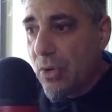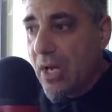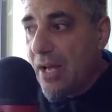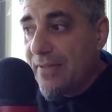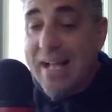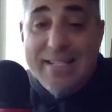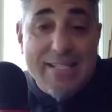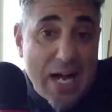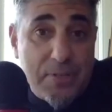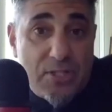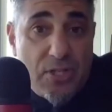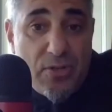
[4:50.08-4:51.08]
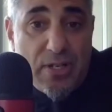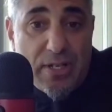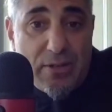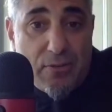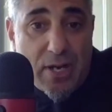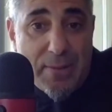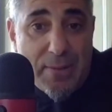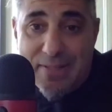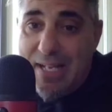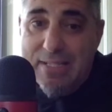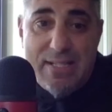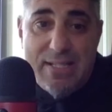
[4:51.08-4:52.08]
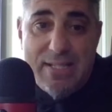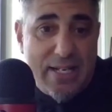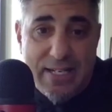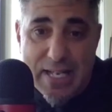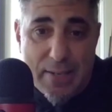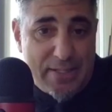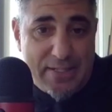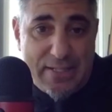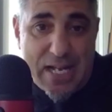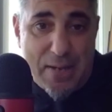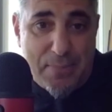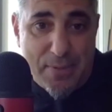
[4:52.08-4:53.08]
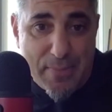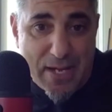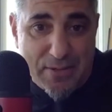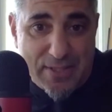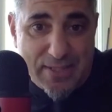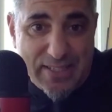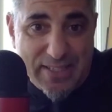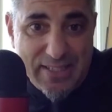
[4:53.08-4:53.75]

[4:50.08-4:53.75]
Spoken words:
that's an opportunity, right? But that's not going to get me to the top of the mountain.